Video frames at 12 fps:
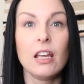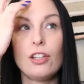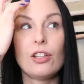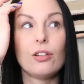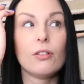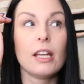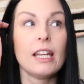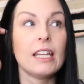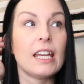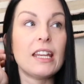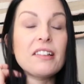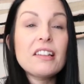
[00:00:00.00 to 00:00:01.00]
you can
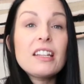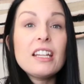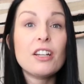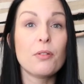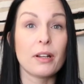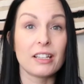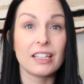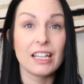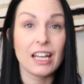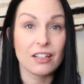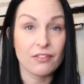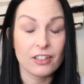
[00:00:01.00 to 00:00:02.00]
easily,
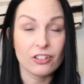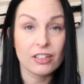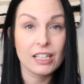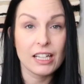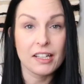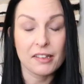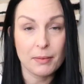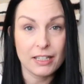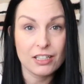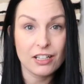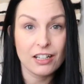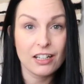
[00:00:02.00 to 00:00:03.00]
quickly, and efficiently explain
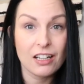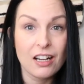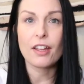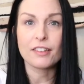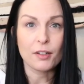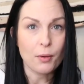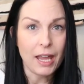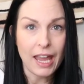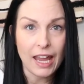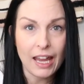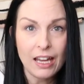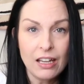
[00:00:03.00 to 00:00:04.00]
to her, it's
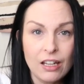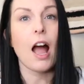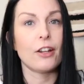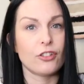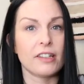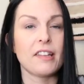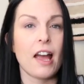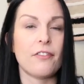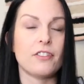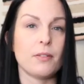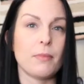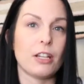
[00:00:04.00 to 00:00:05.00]
okay, I just
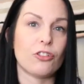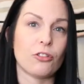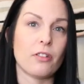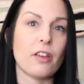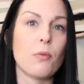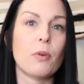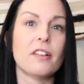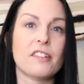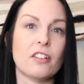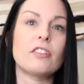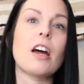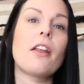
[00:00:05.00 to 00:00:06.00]
have to make sure that we're
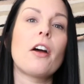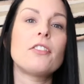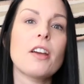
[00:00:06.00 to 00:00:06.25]
still done on